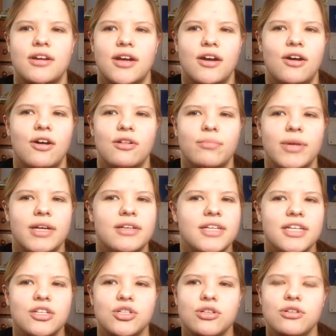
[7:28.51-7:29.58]
All my
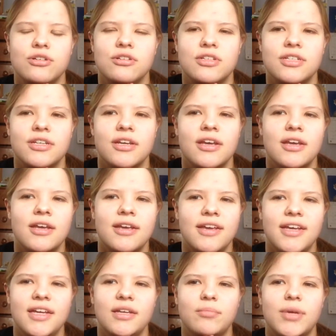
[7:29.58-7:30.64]
teachers
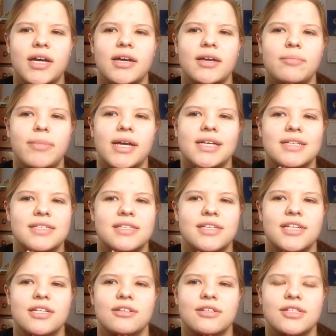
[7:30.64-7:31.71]
in my past
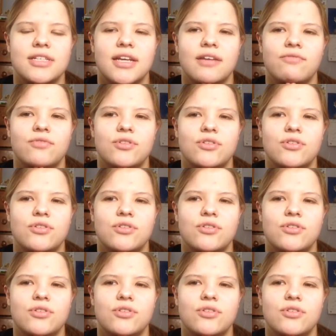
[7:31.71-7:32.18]
years have